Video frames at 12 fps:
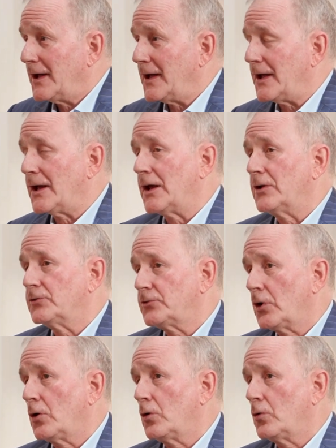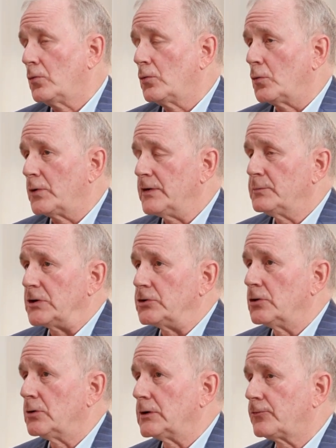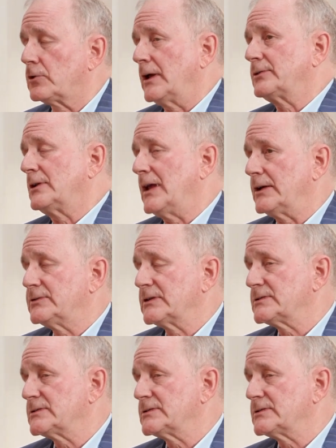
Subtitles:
And so what we've been doing for like the last